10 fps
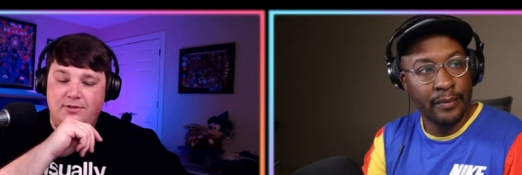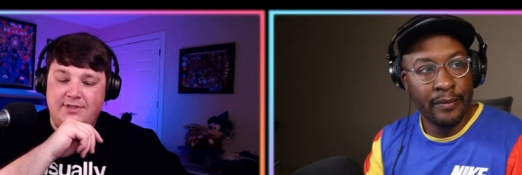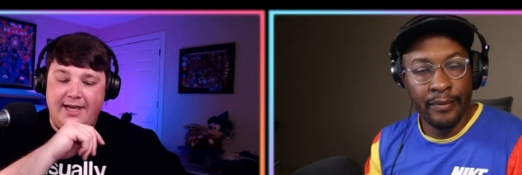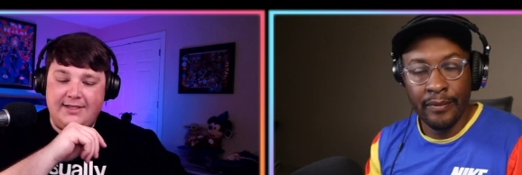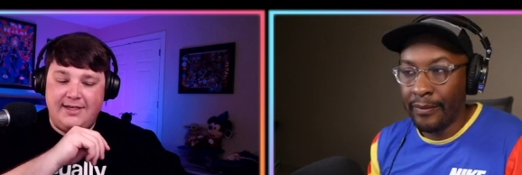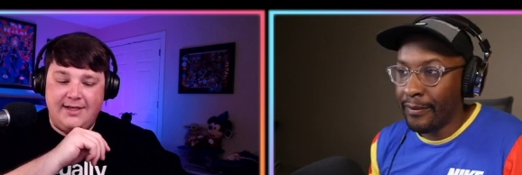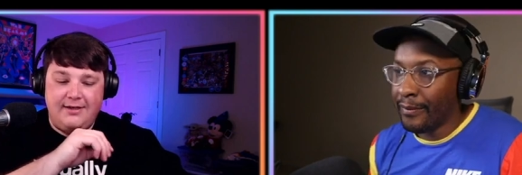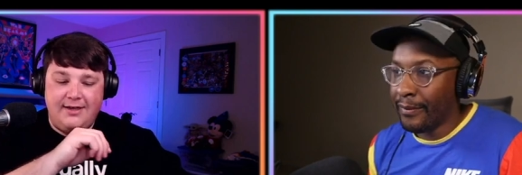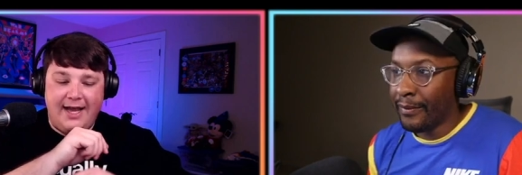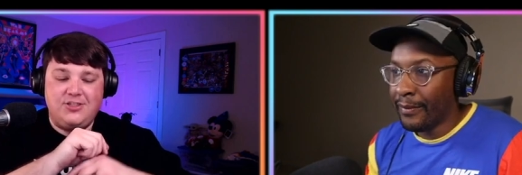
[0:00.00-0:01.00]
Speaker 1: use case and
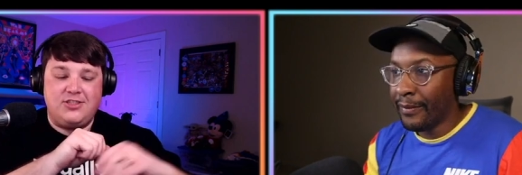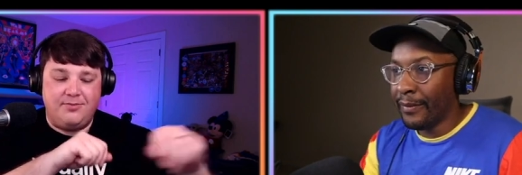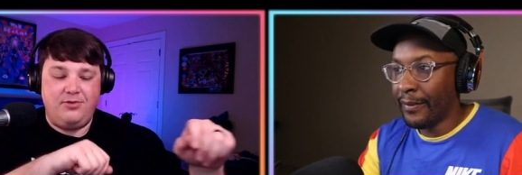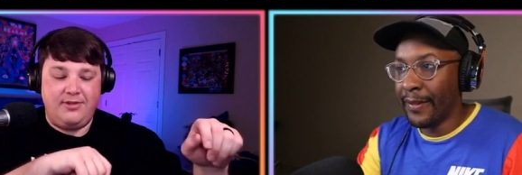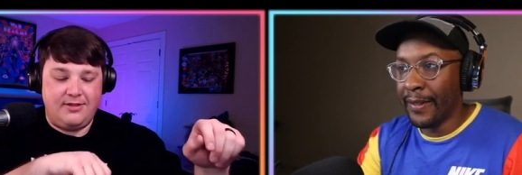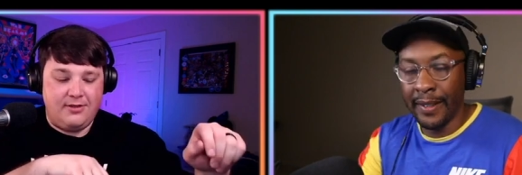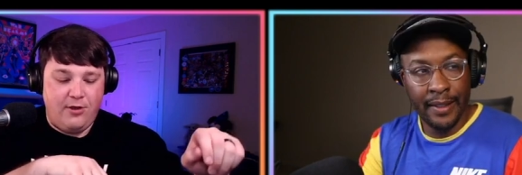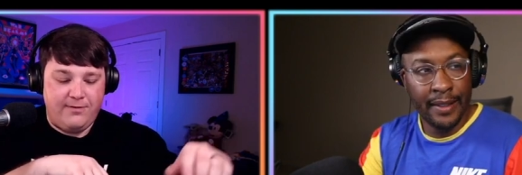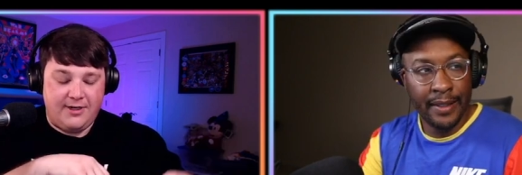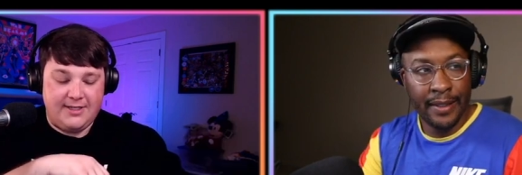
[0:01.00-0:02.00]
not just to pull it
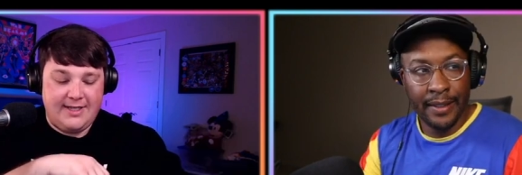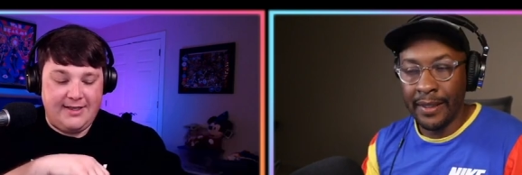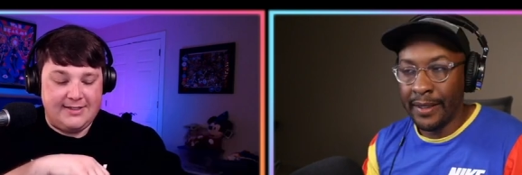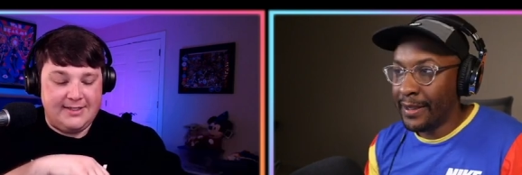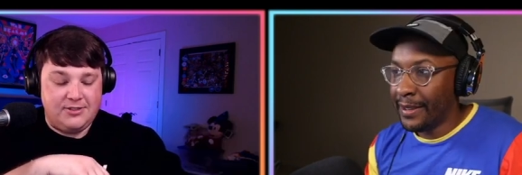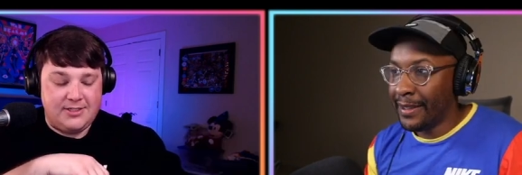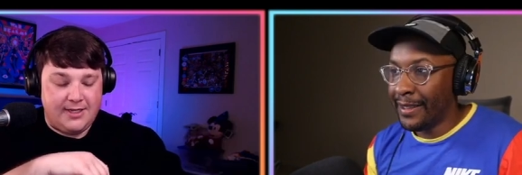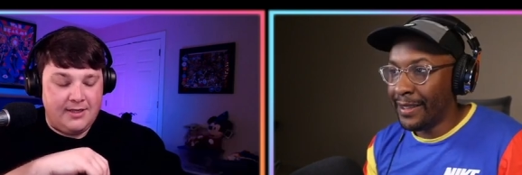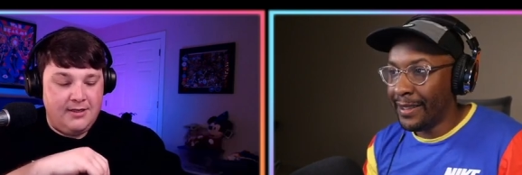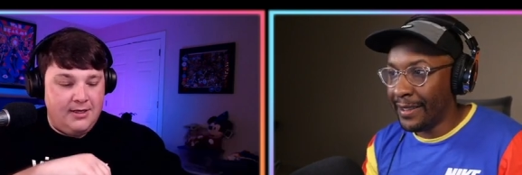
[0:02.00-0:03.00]
over there because I think it's
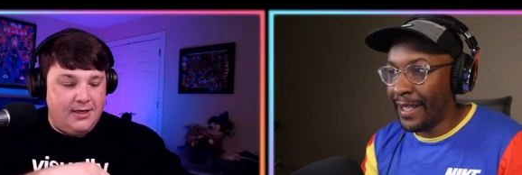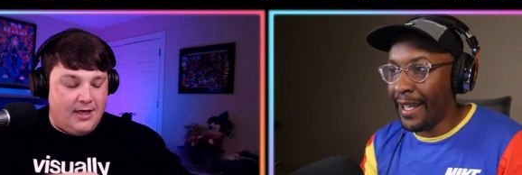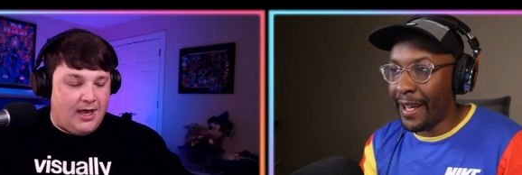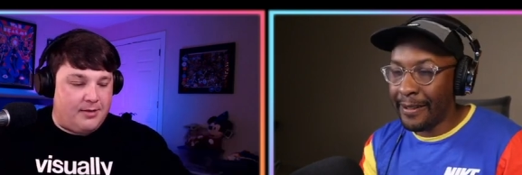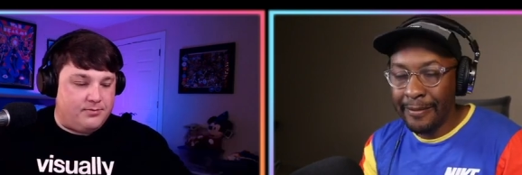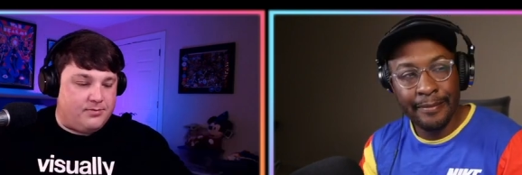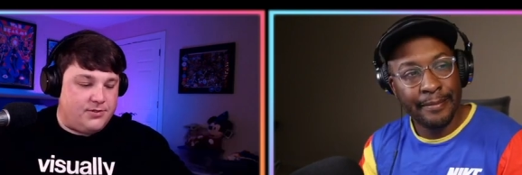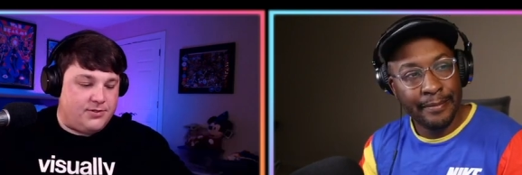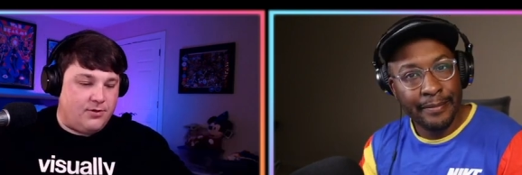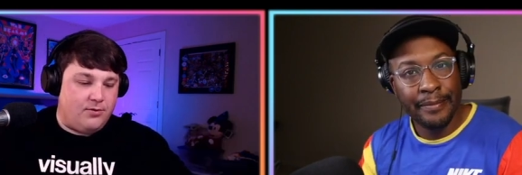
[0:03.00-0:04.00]
interesting. Yeah. Um,
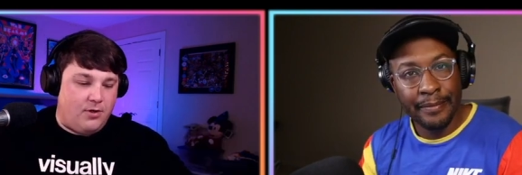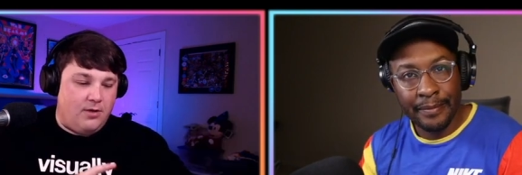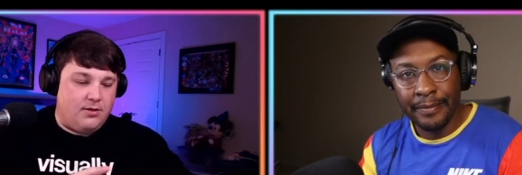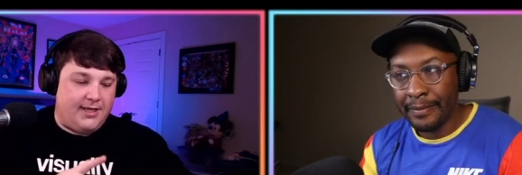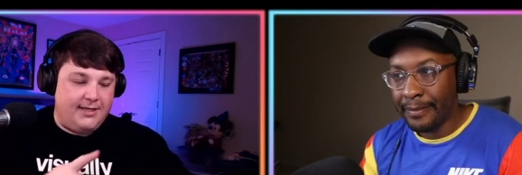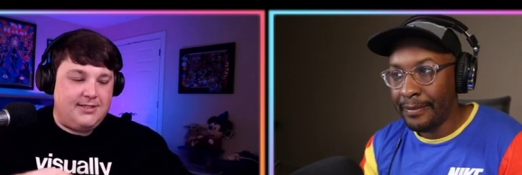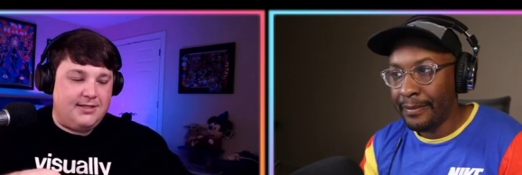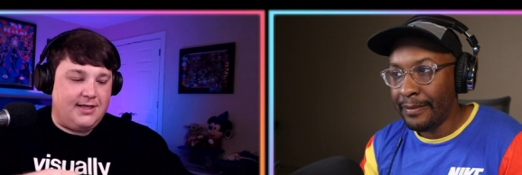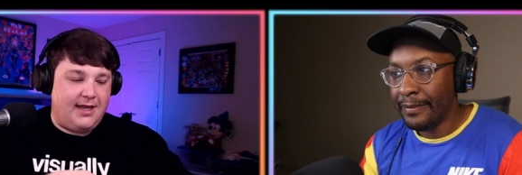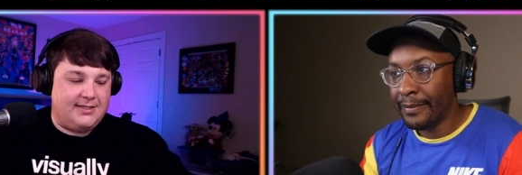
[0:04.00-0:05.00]
so uh, getting
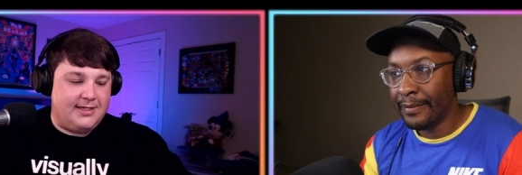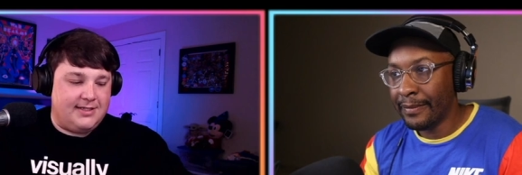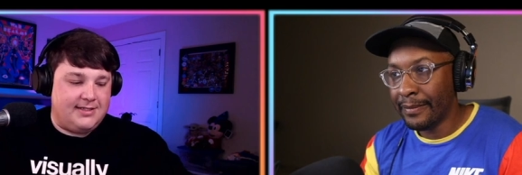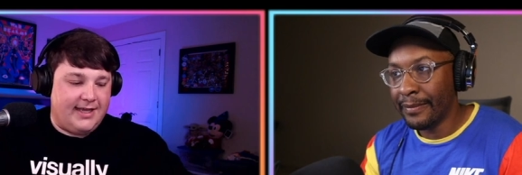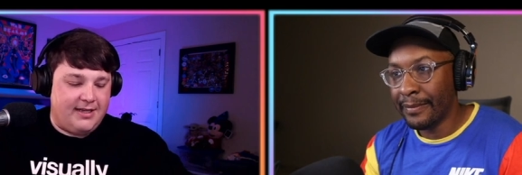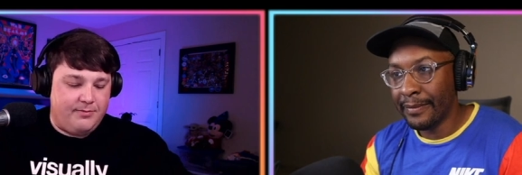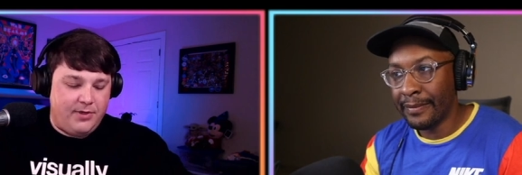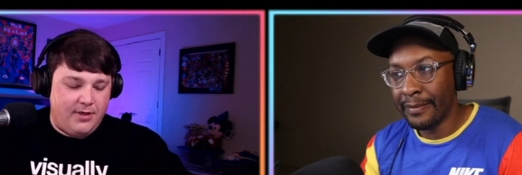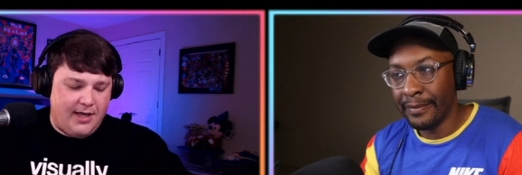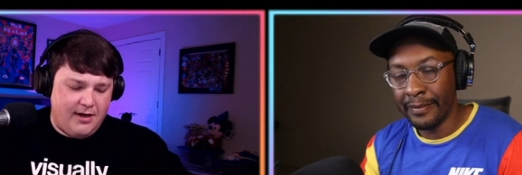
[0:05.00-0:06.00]
to the content in a second,
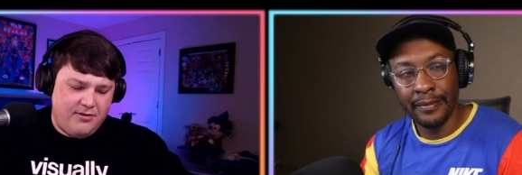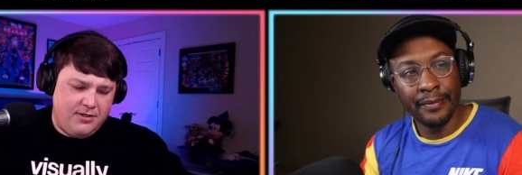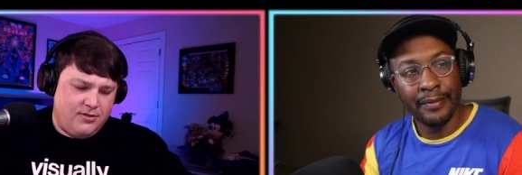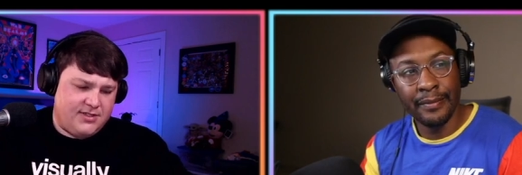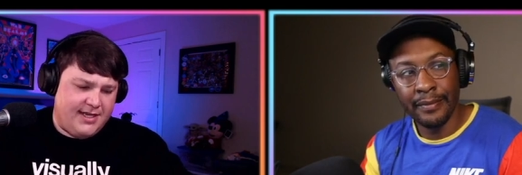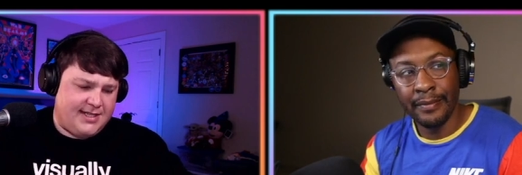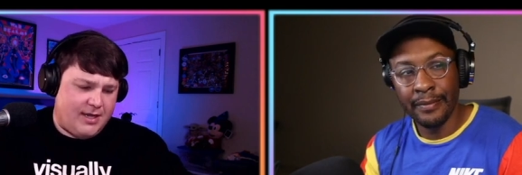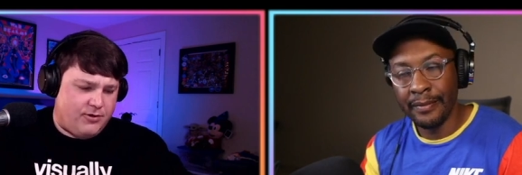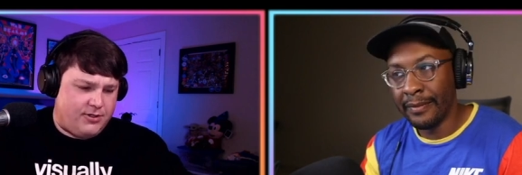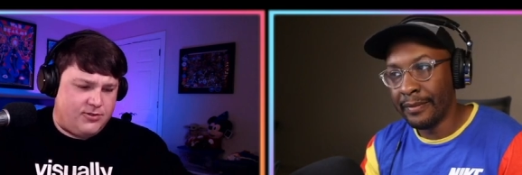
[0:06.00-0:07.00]
but another use case
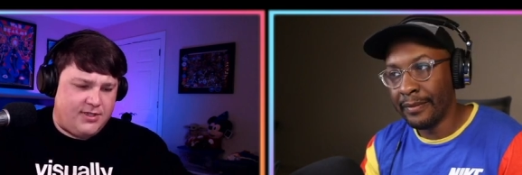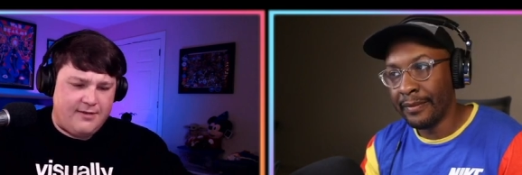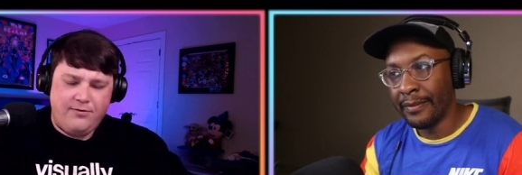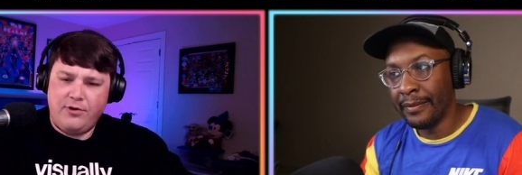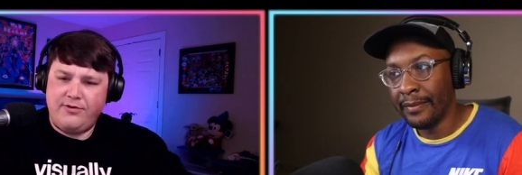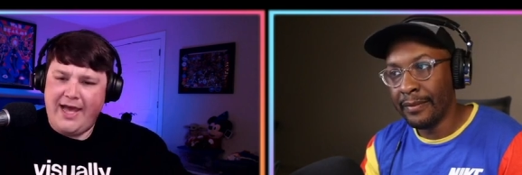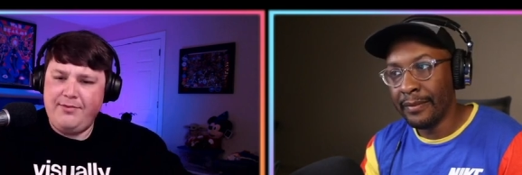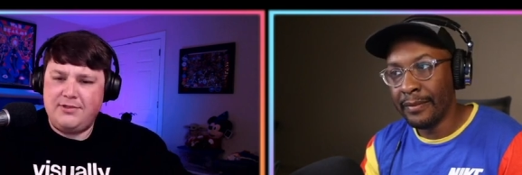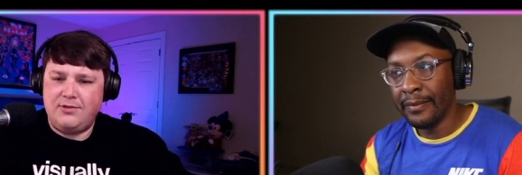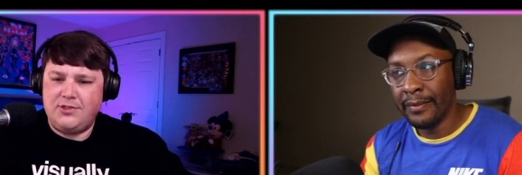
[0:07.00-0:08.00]
that we're using it for with
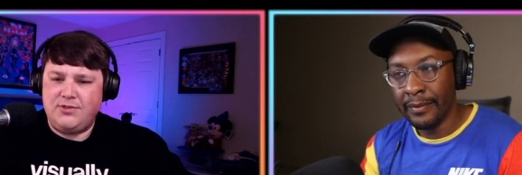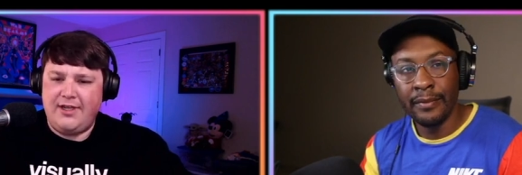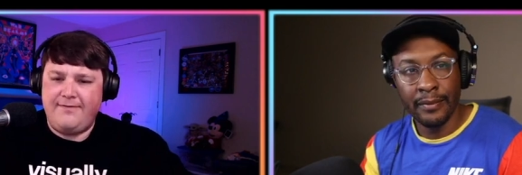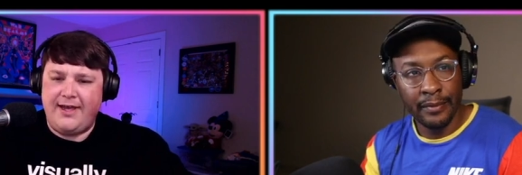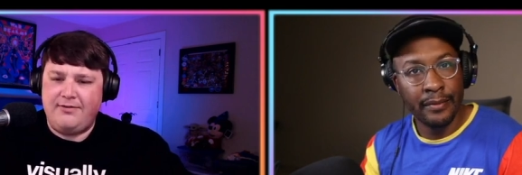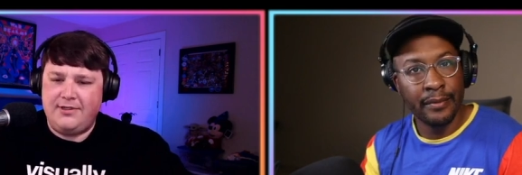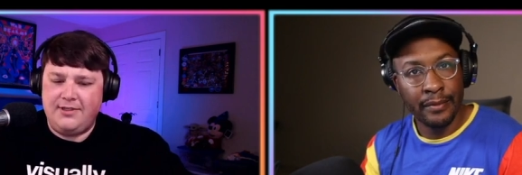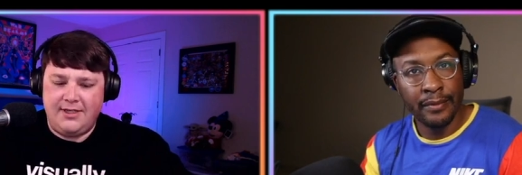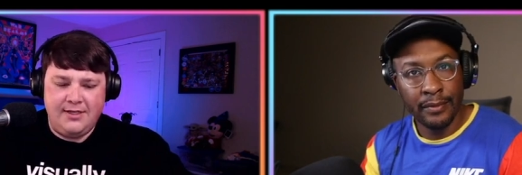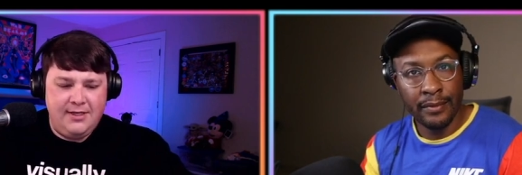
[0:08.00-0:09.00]
Applitools, which I find
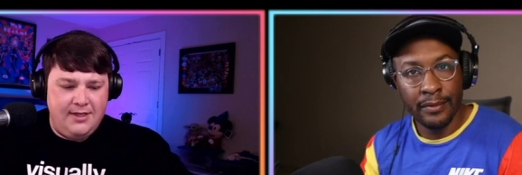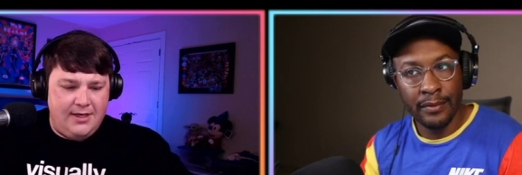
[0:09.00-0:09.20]
really